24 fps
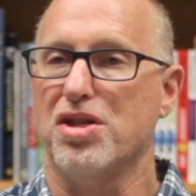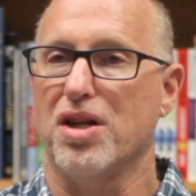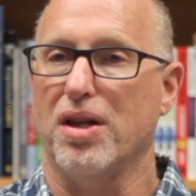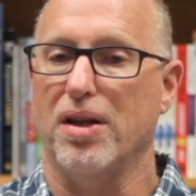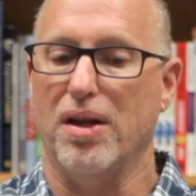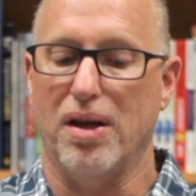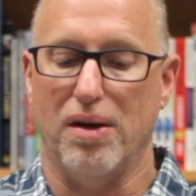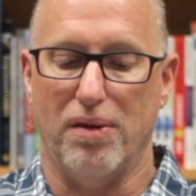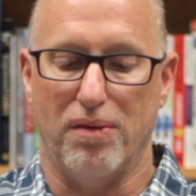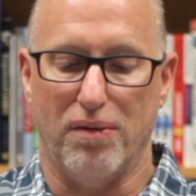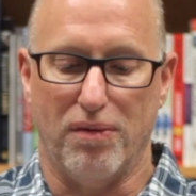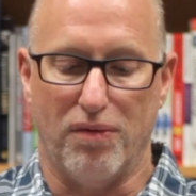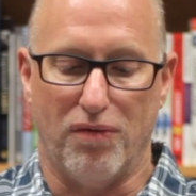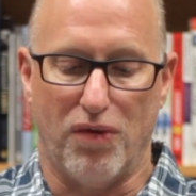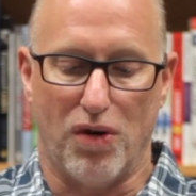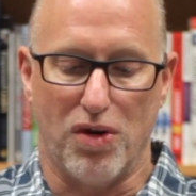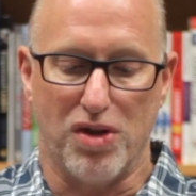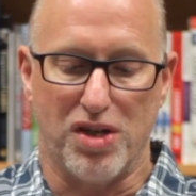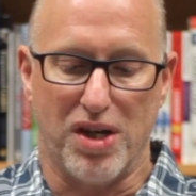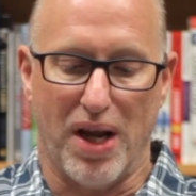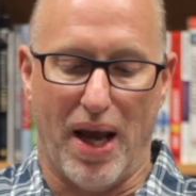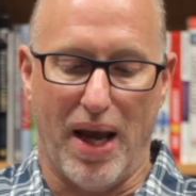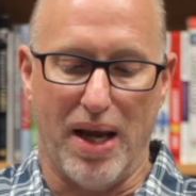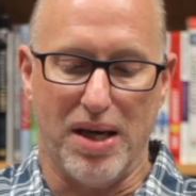And then
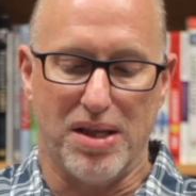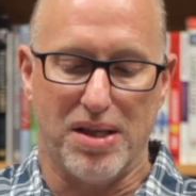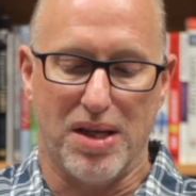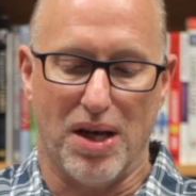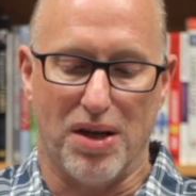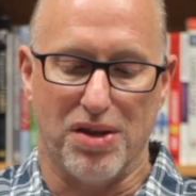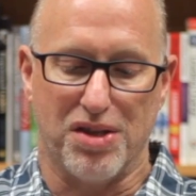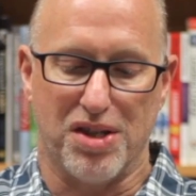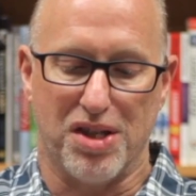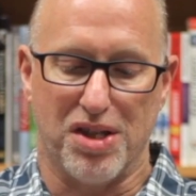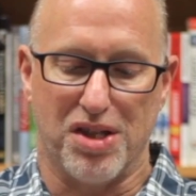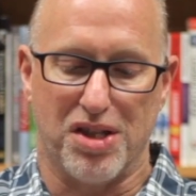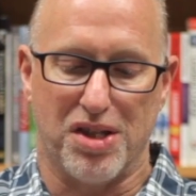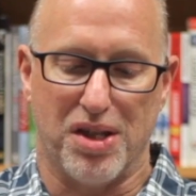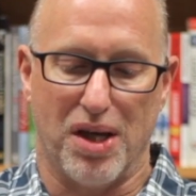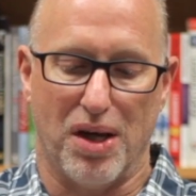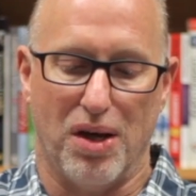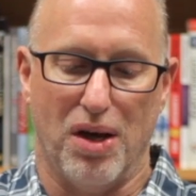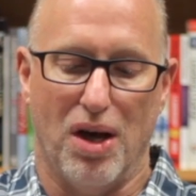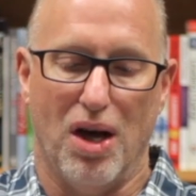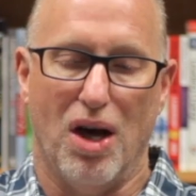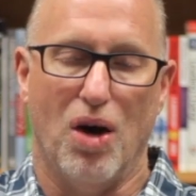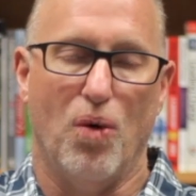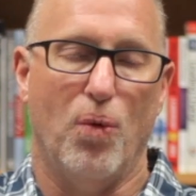verse 8 tells us
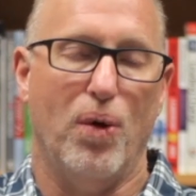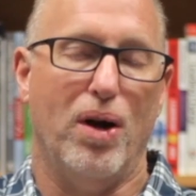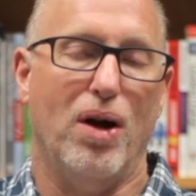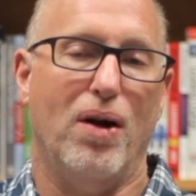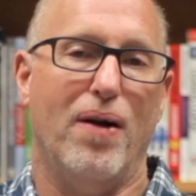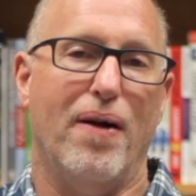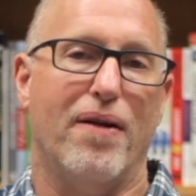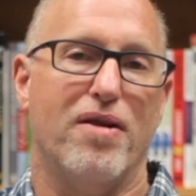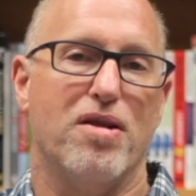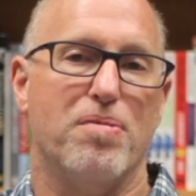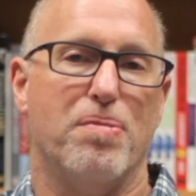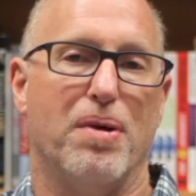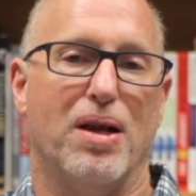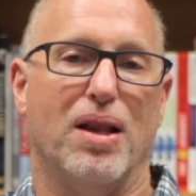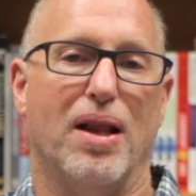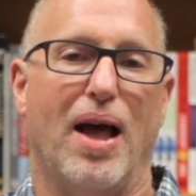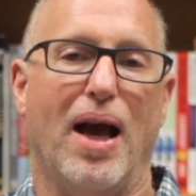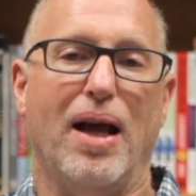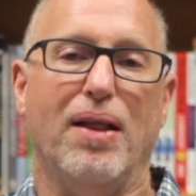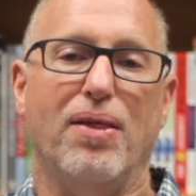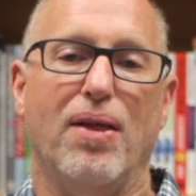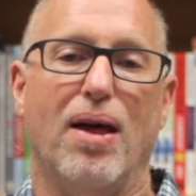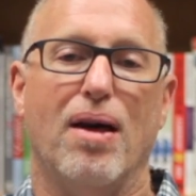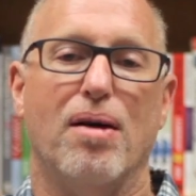that we don't have to be
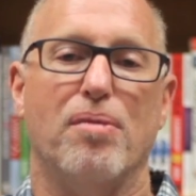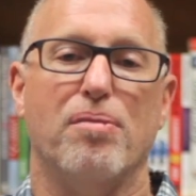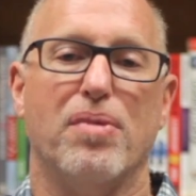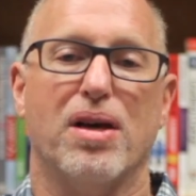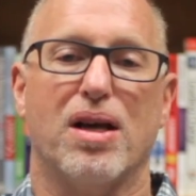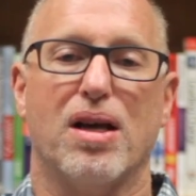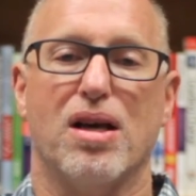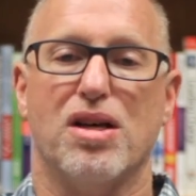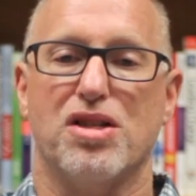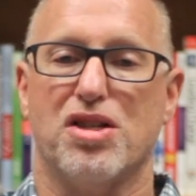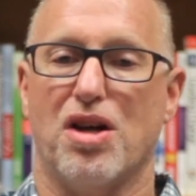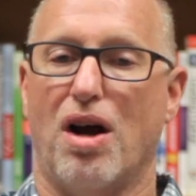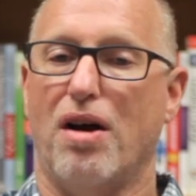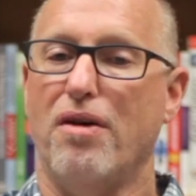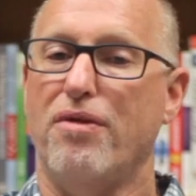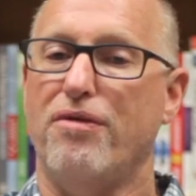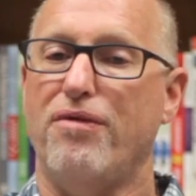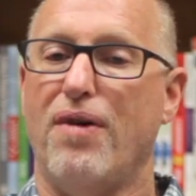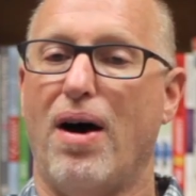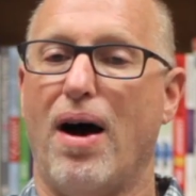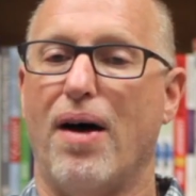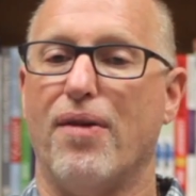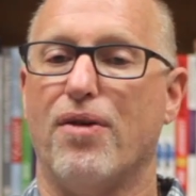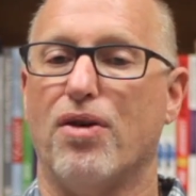like them because our
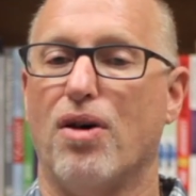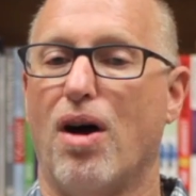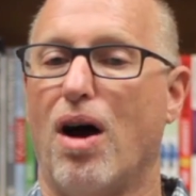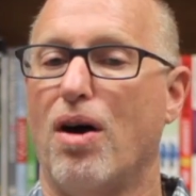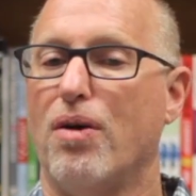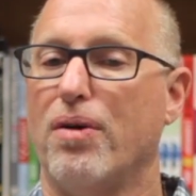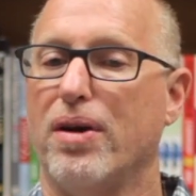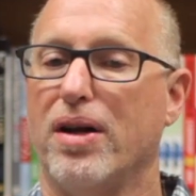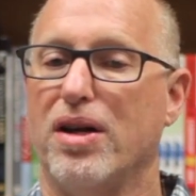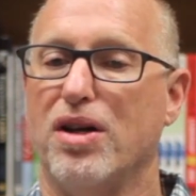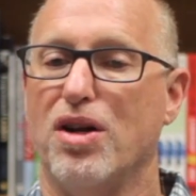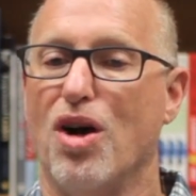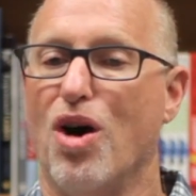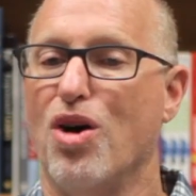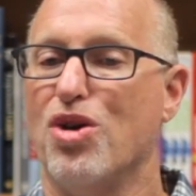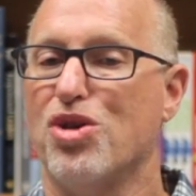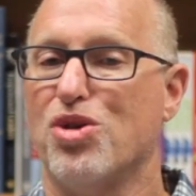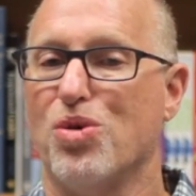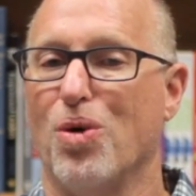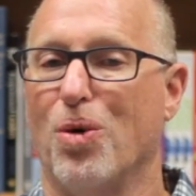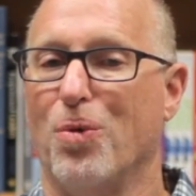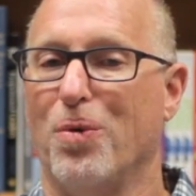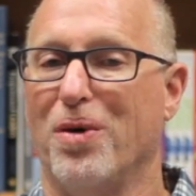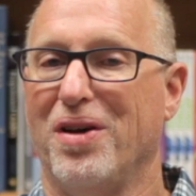Father already knows
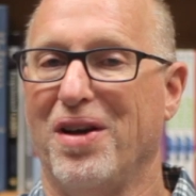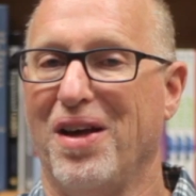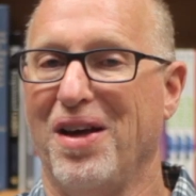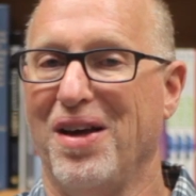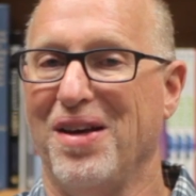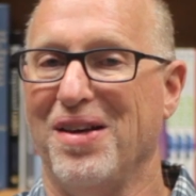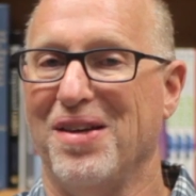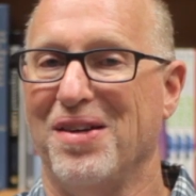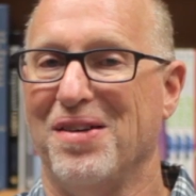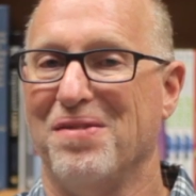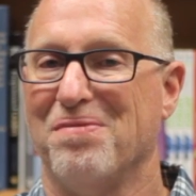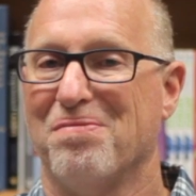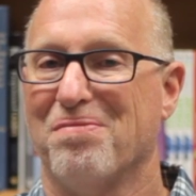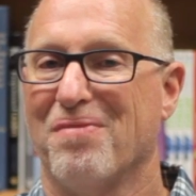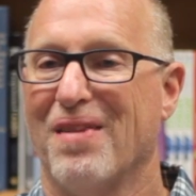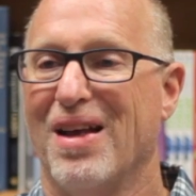what we need.